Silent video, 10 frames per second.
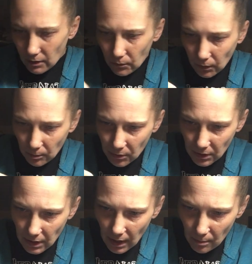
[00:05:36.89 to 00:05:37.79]
You want to
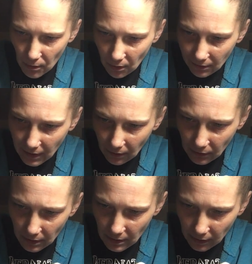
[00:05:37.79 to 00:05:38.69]
put that ball down
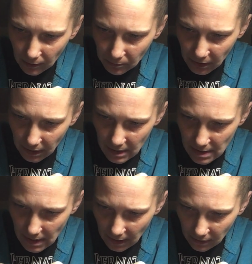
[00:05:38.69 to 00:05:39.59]
in there
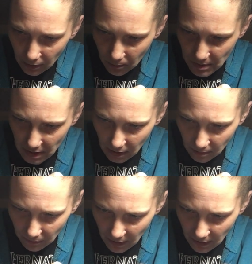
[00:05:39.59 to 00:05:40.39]
because that helps keep